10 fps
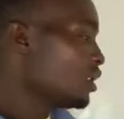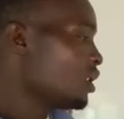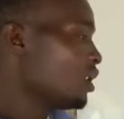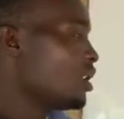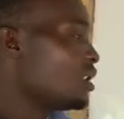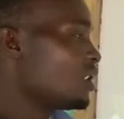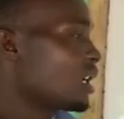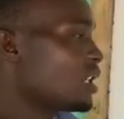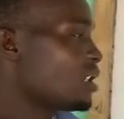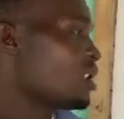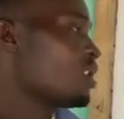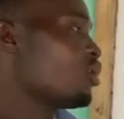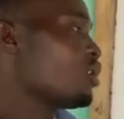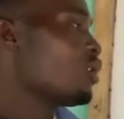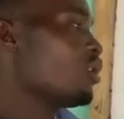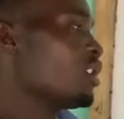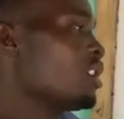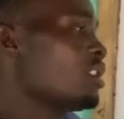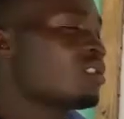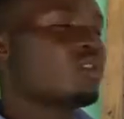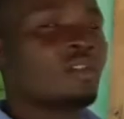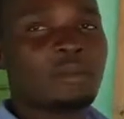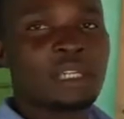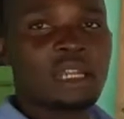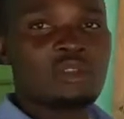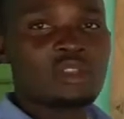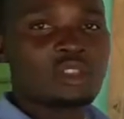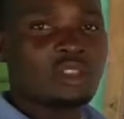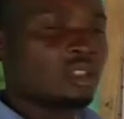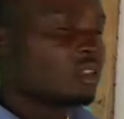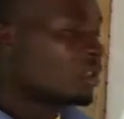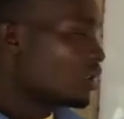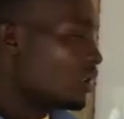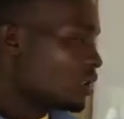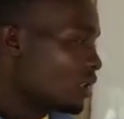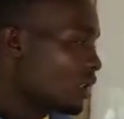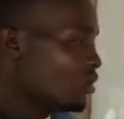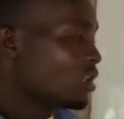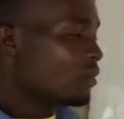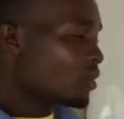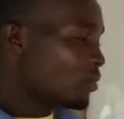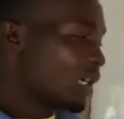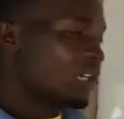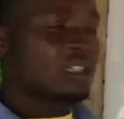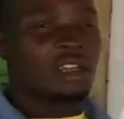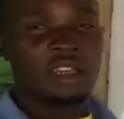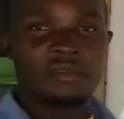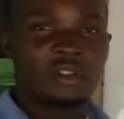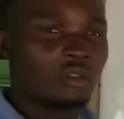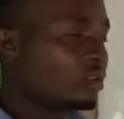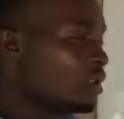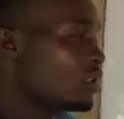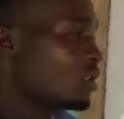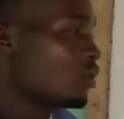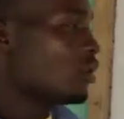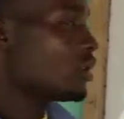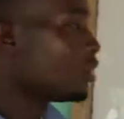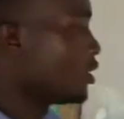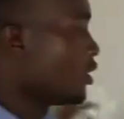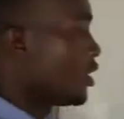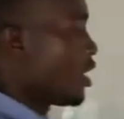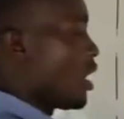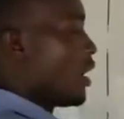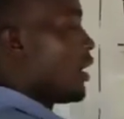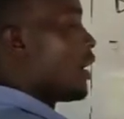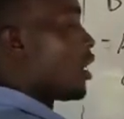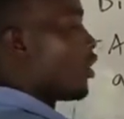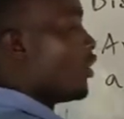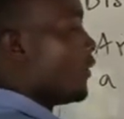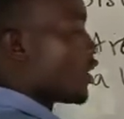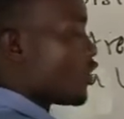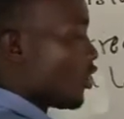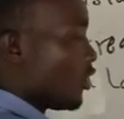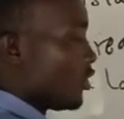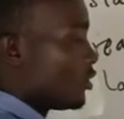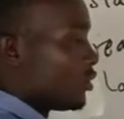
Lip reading: then it rises, so it condenses to form clouds. This cloud comes back as rainfall. This is called convectional